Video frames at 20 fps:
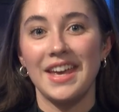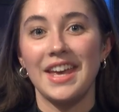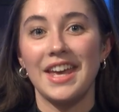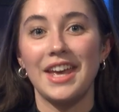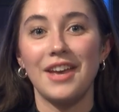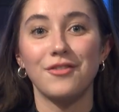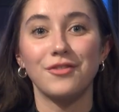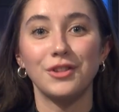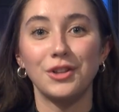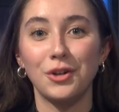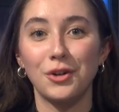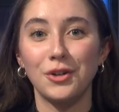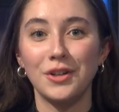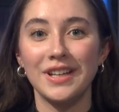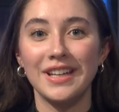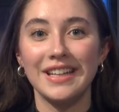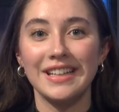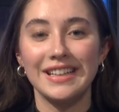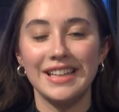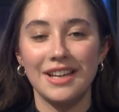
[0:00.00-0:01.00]
If
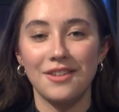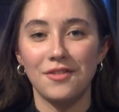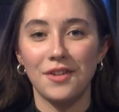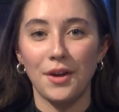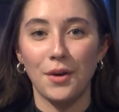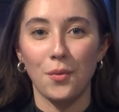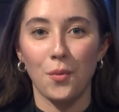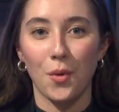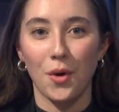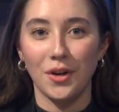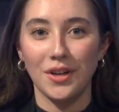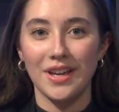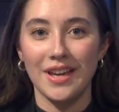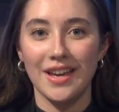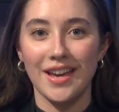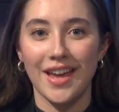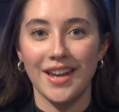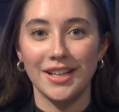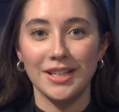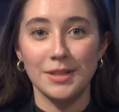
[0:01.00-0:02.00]
learning, living,
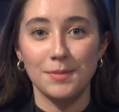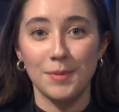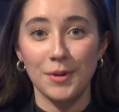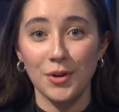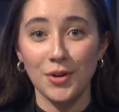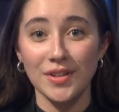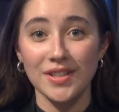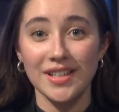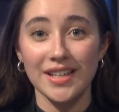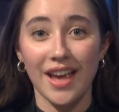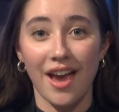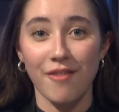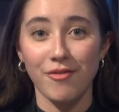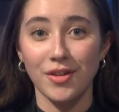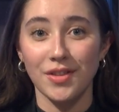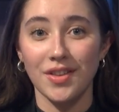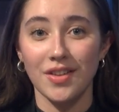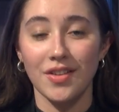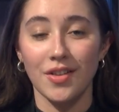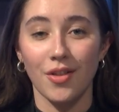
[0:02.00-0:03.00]
working, and experiencing
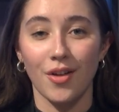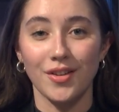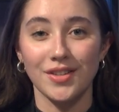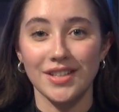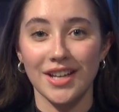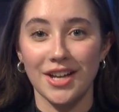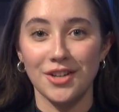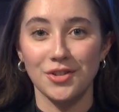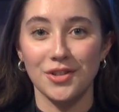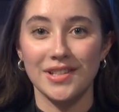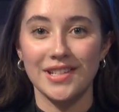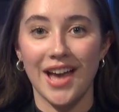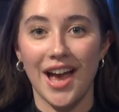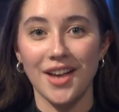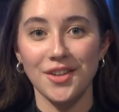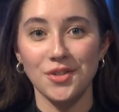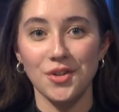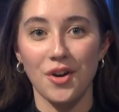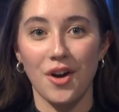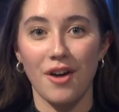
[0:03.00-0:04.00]
everything that Los Angeles
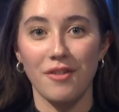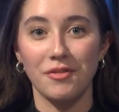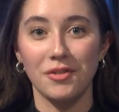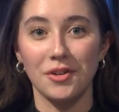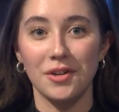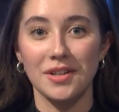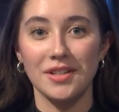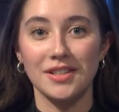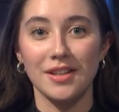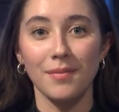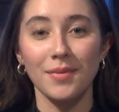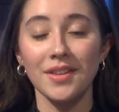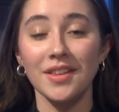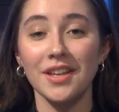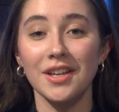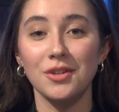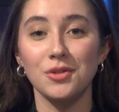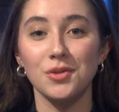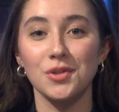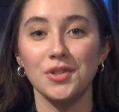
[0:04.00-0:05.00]
has to offer is something
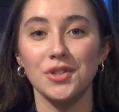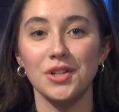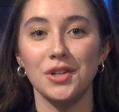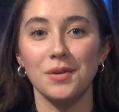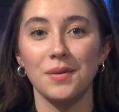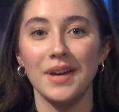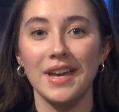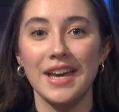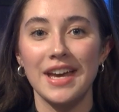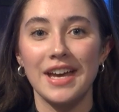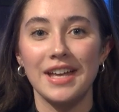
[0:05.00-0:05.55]
that interests you,